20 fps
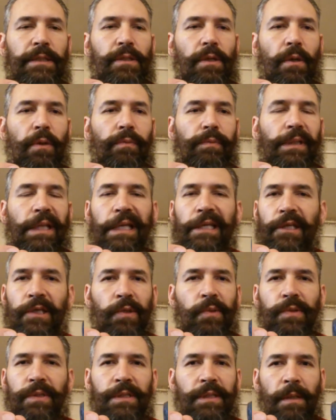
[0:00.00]
So they
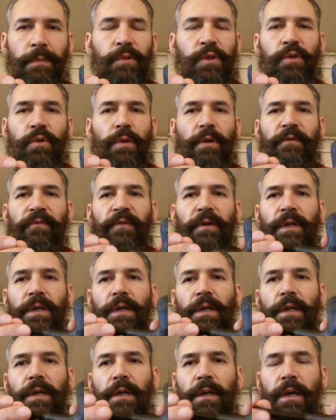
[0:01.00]
used some sort
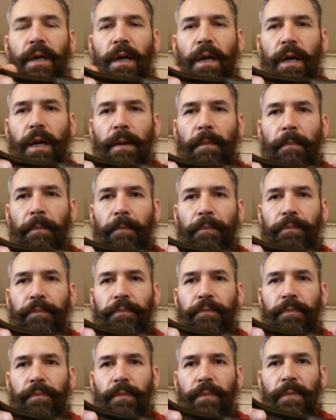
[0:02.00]
of
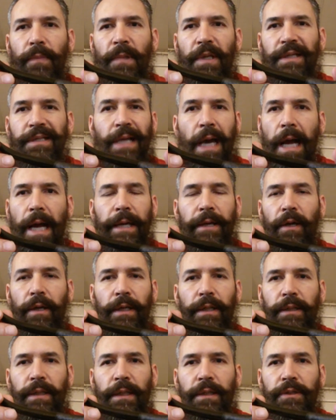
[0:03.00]
dye on
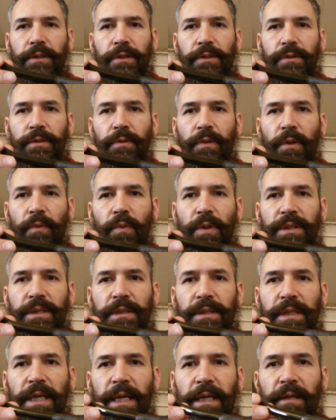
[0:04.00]
it that it
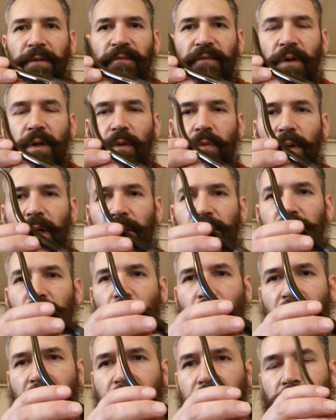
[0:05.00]
wasn't taken very well.
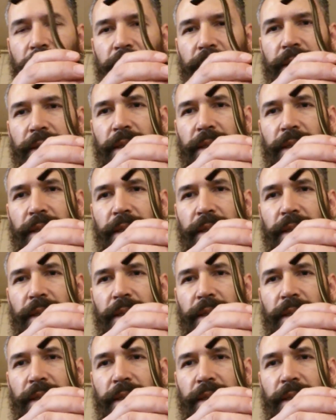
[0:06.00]
So I